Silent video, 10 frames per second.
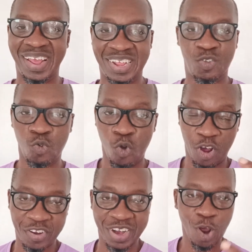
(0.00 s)

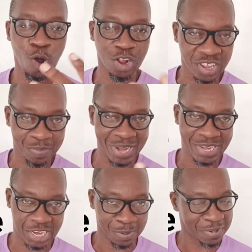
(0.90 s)
8200
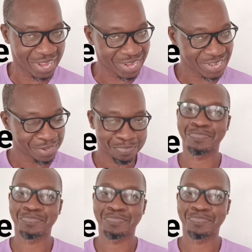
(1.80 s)
Ultimate chipset.